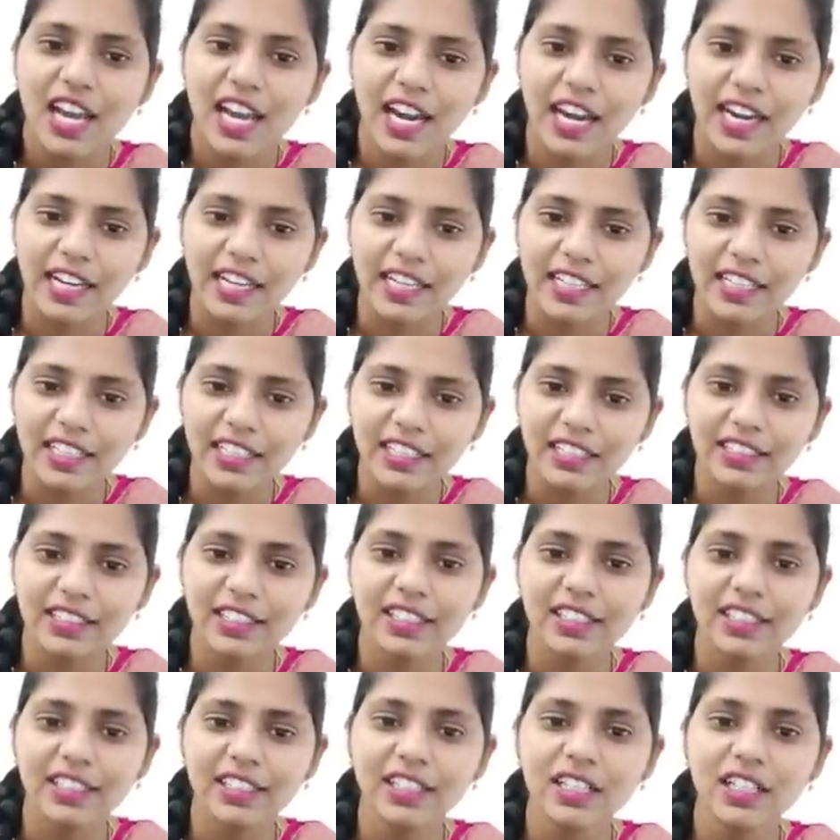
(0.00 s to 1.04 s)
And near
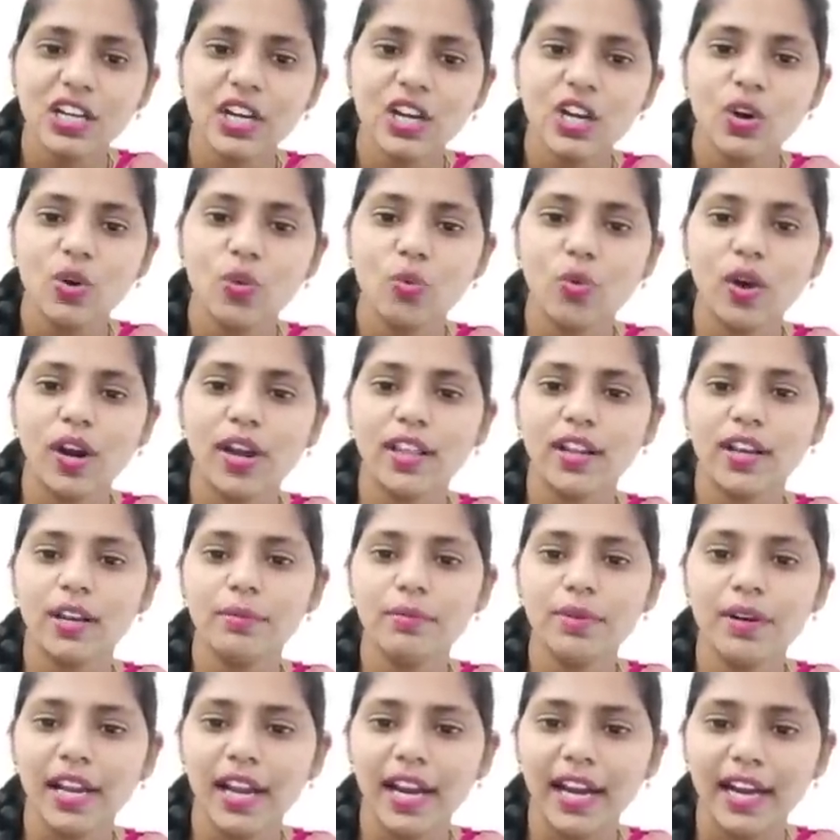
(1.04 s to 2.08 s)
threatened,
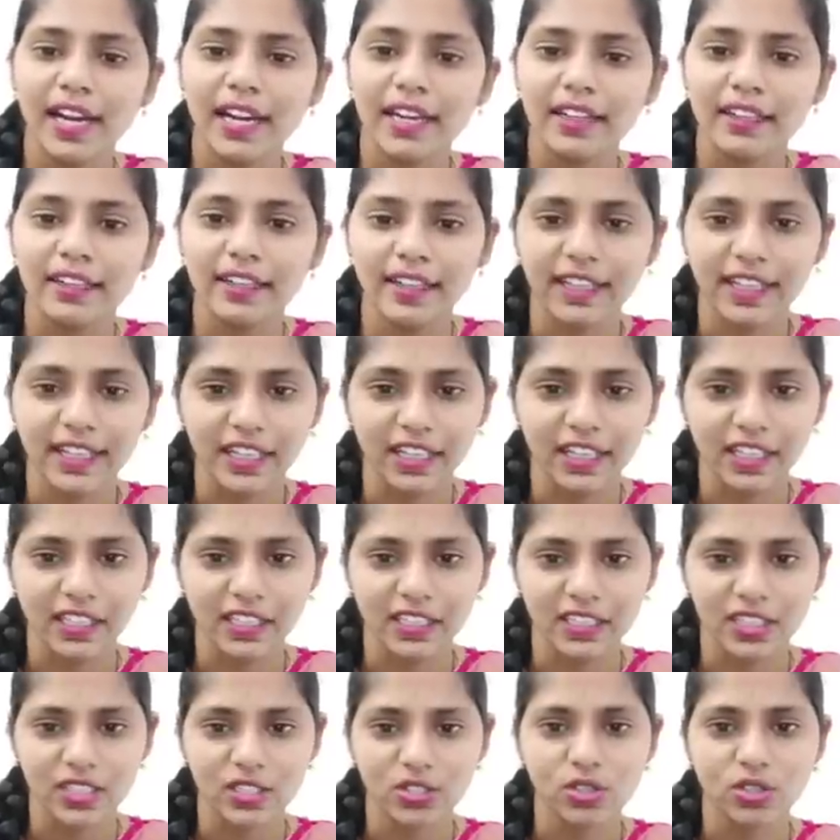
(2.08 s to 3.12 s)
vulnerable and
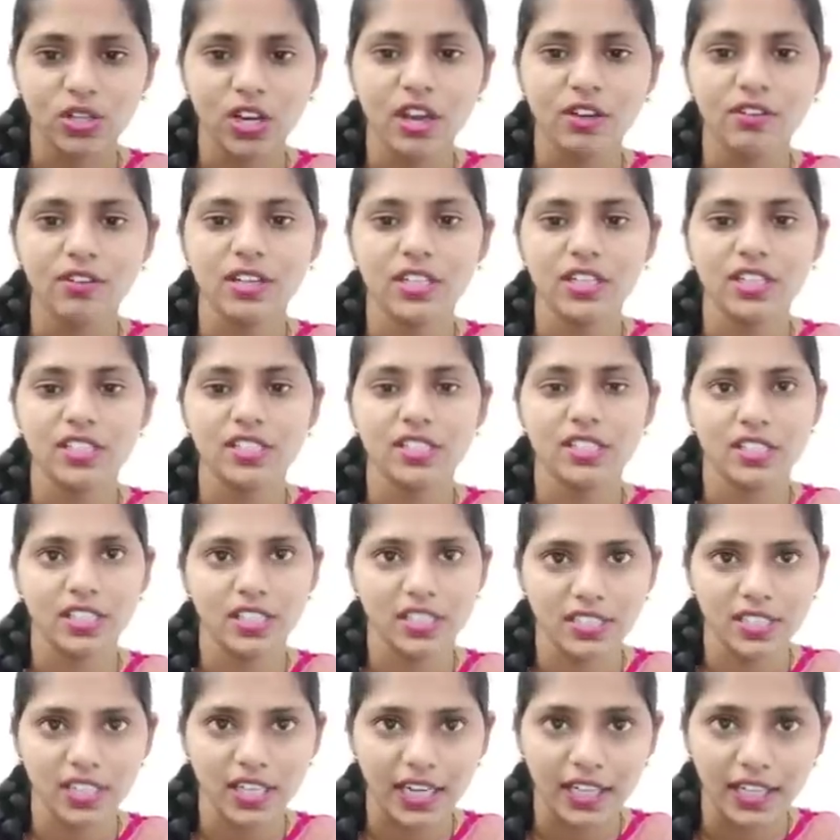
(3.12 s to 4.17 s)
endangered so now it is
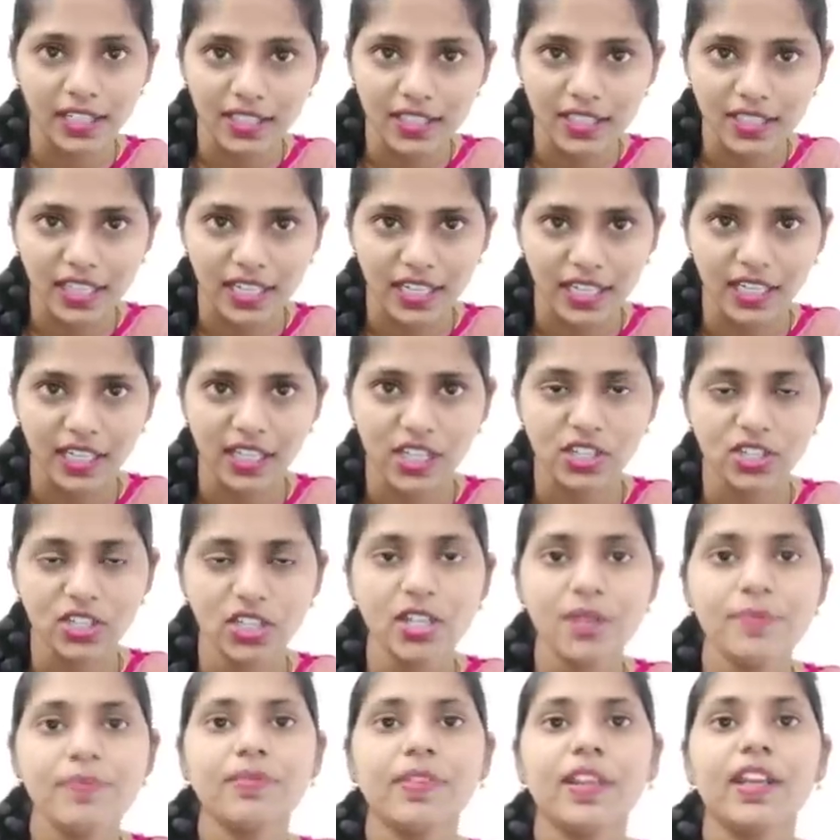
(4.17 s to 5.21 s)
listed under this
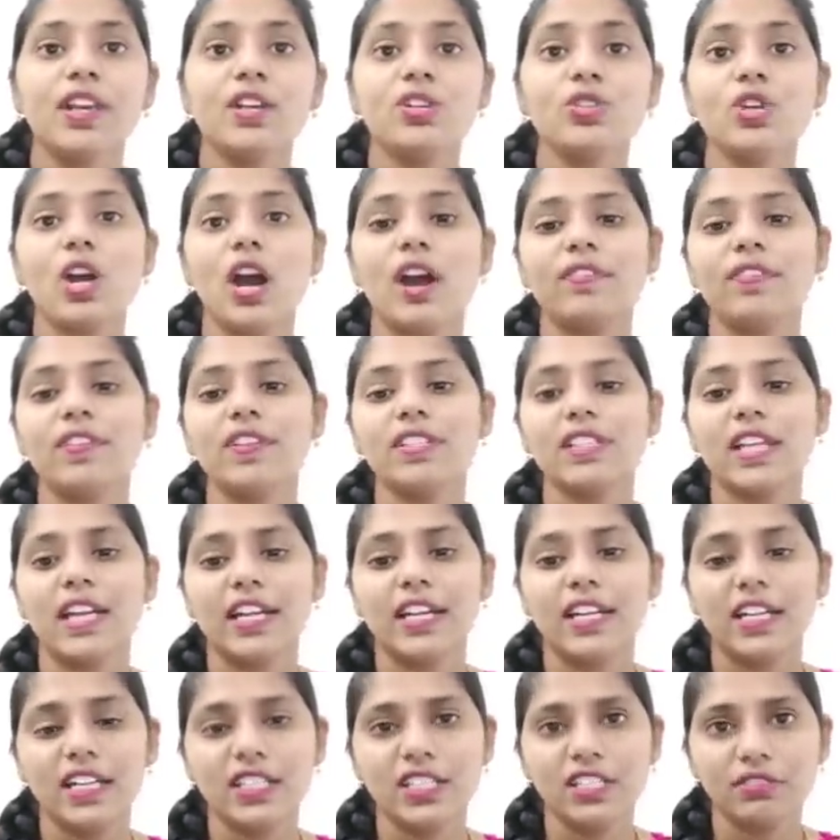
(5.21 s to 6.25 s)
endangered so after this
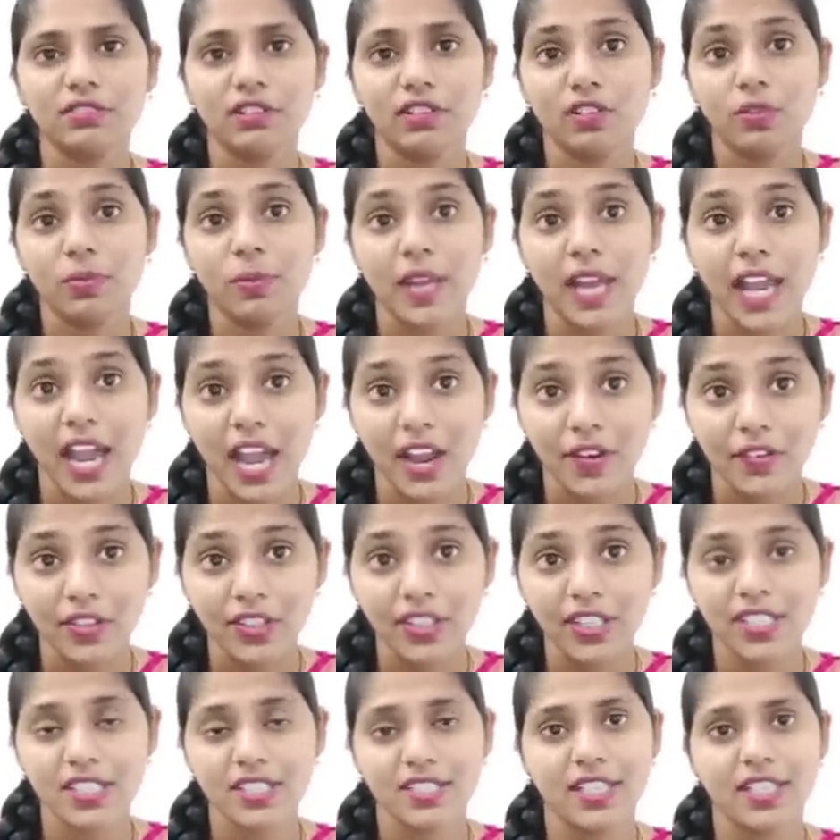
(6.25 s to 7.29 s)
endangered we will be
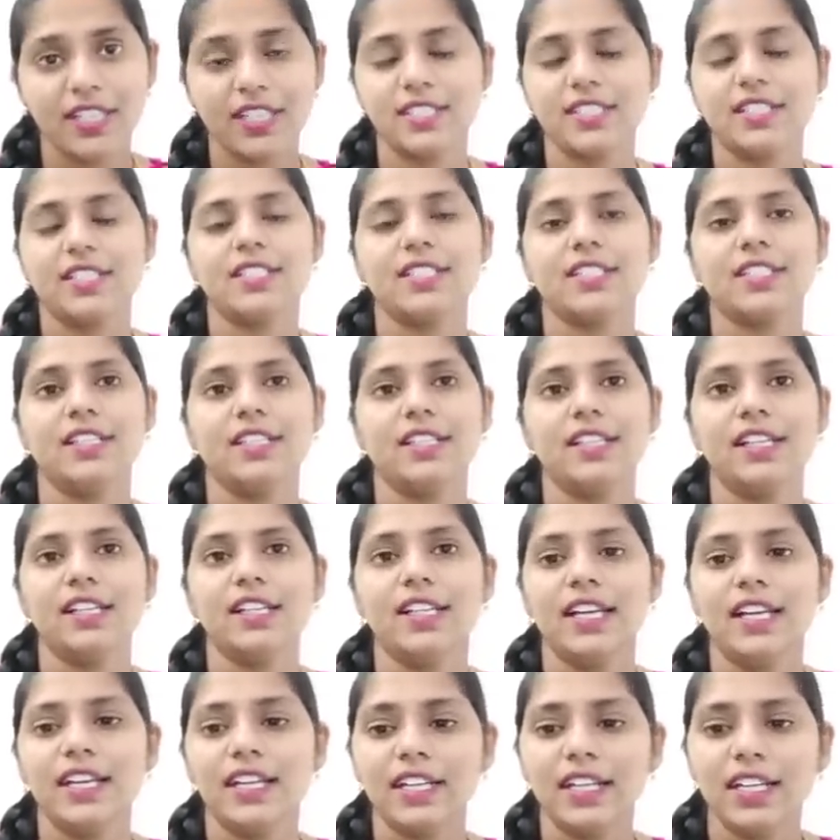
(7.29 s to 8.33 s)
having the status that is
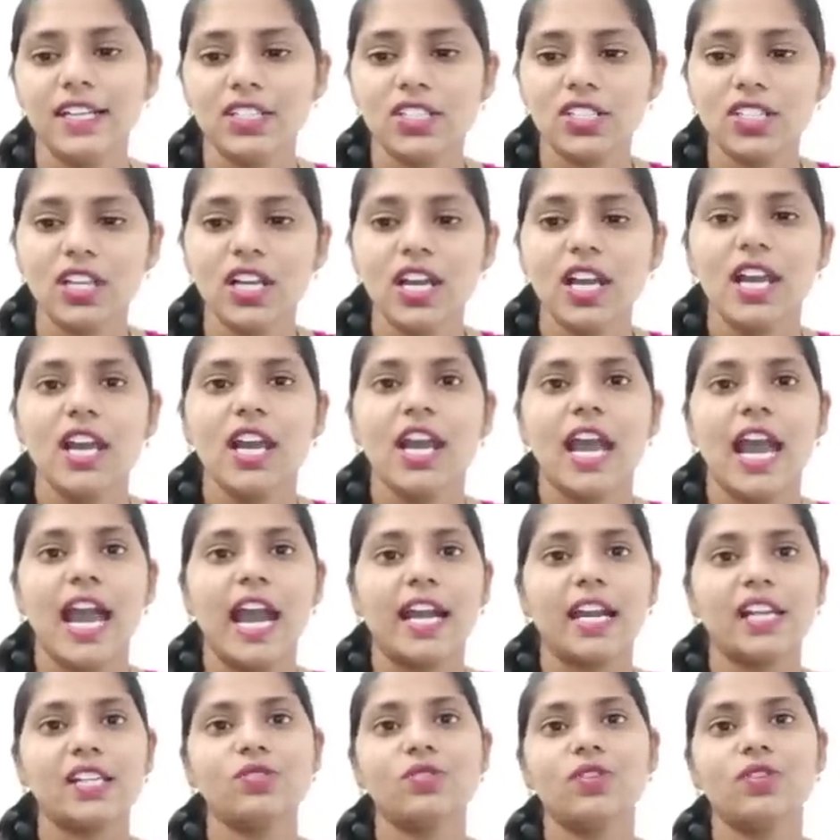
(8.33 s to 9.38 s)
critically endangered
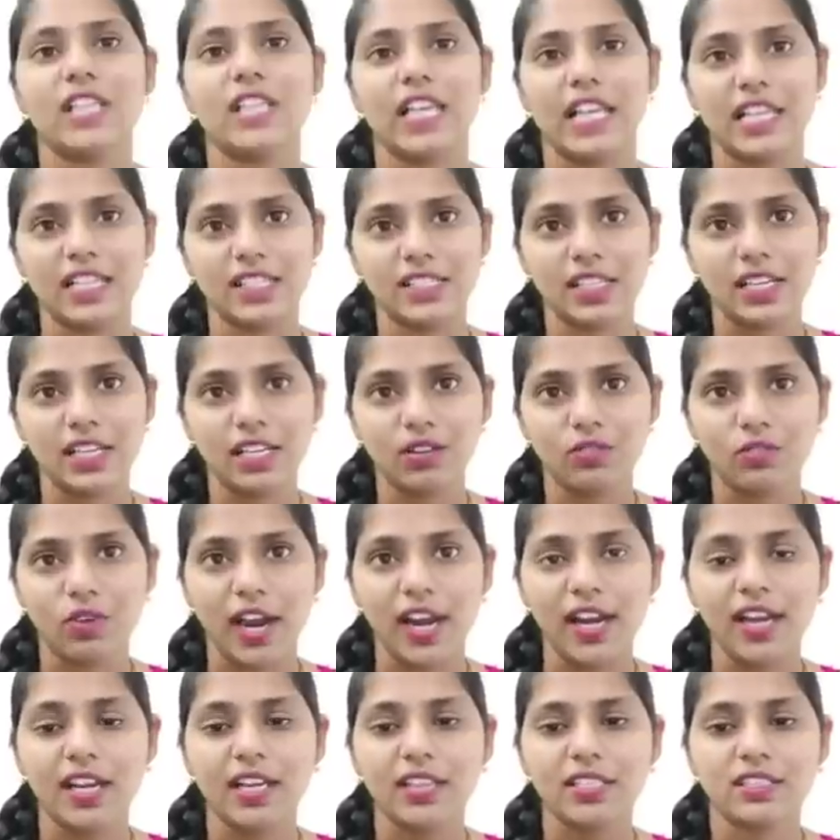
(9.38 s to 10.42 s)
and is extinct in
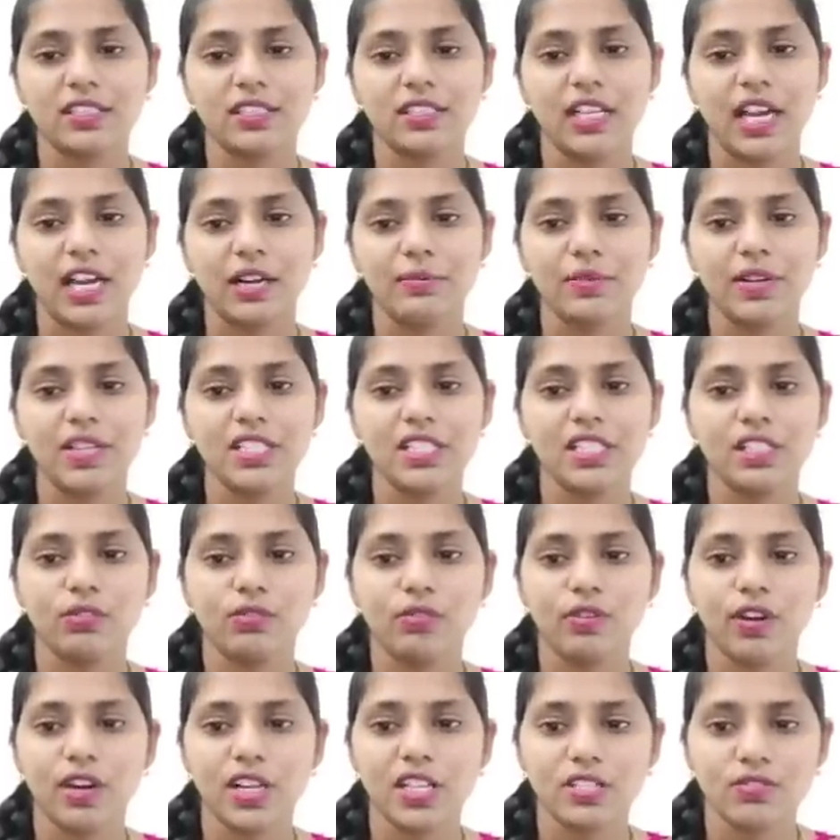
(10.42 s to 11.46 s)
wild that means in the
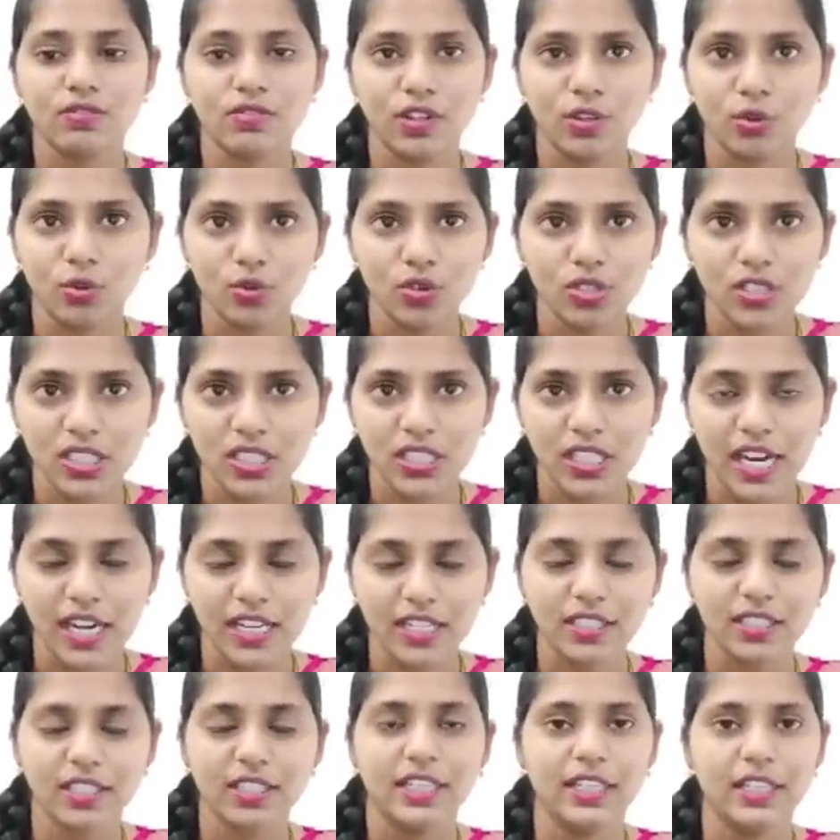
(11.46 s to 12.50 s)
forest we don't see
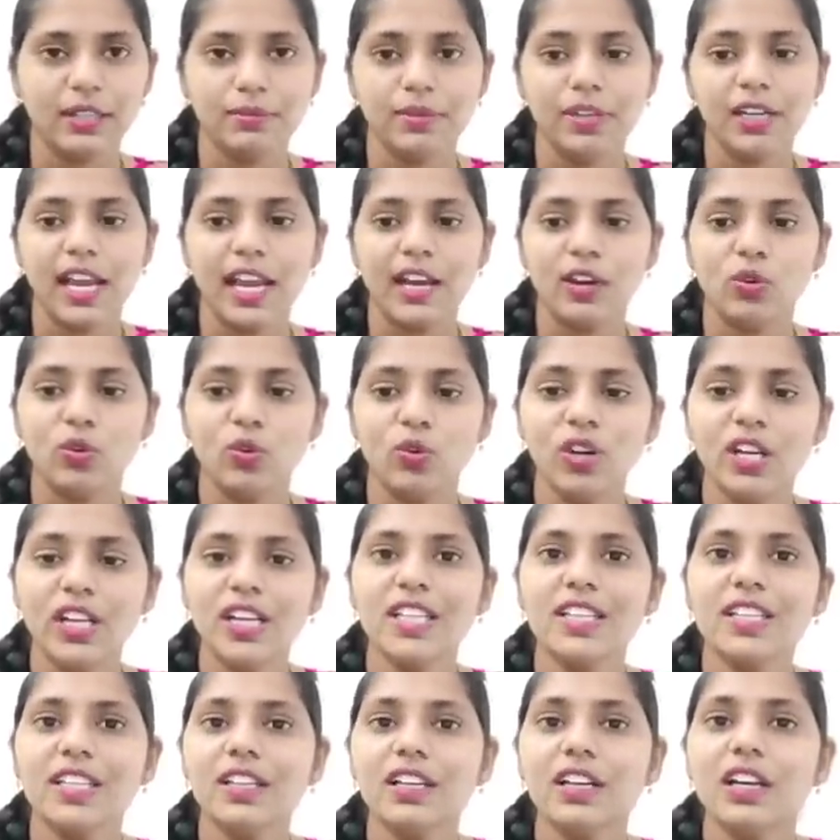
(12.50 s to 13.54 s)
that animal and
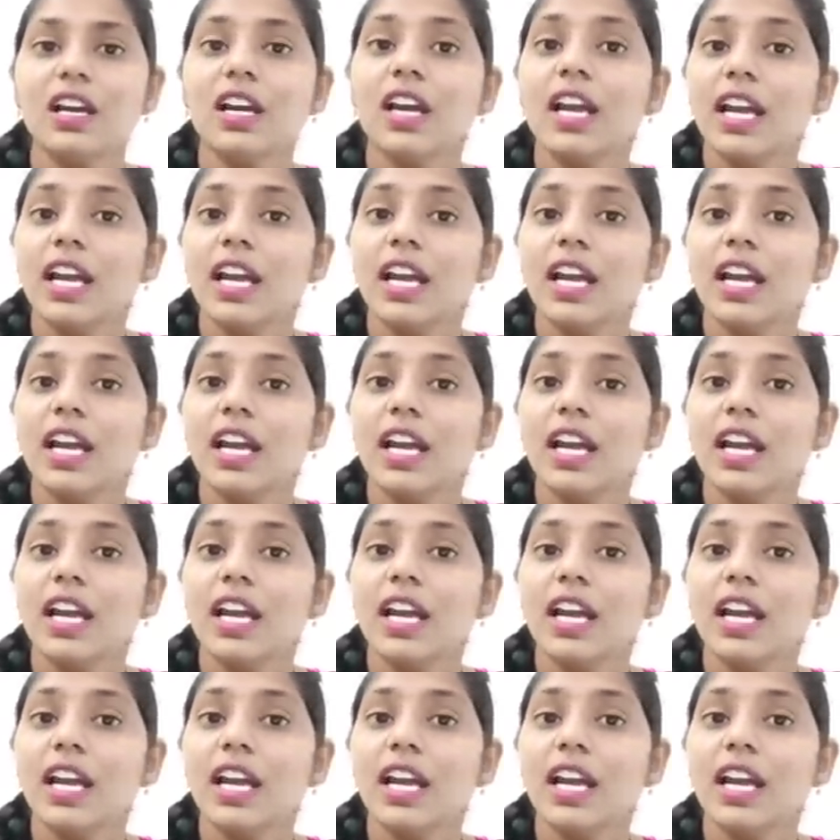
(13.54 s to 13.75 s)
only in the